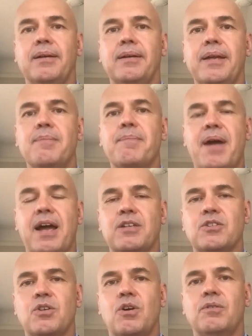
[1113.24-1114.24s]

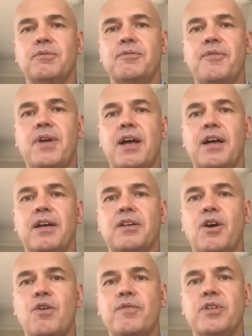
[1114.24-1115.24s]
impacts of
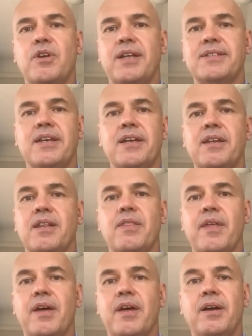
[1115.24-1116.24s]
COVID-19
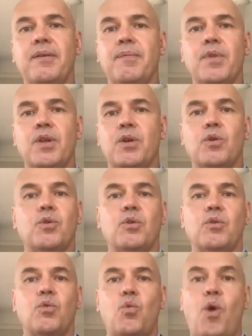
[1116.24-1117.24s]
and the
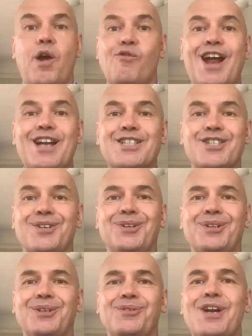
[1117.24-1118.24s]
quite
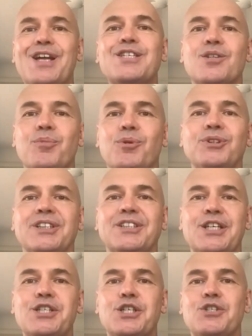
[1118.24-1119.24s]
rational and reasonable
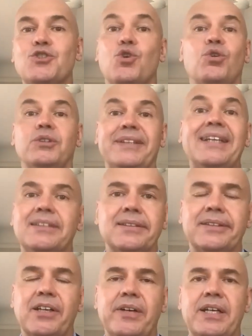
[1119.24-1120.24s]
decisions or
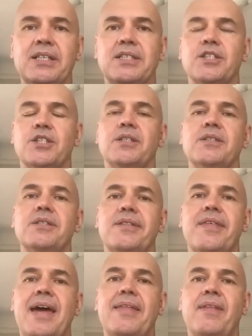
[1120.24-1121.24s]
necessary decisions
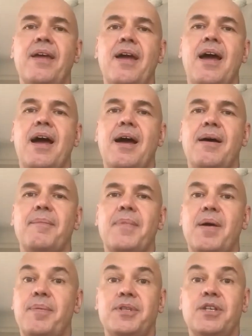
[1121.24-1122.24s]
that
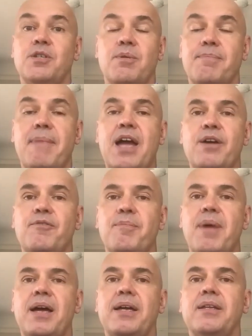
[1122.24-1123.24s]
a participant may have
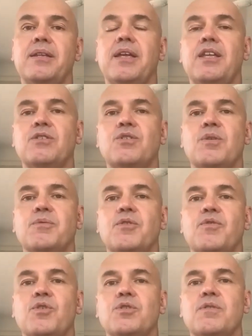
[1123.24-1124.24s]
made in terms of
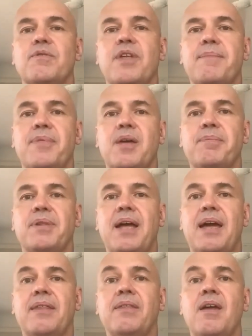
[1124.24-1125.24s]
use of their plan.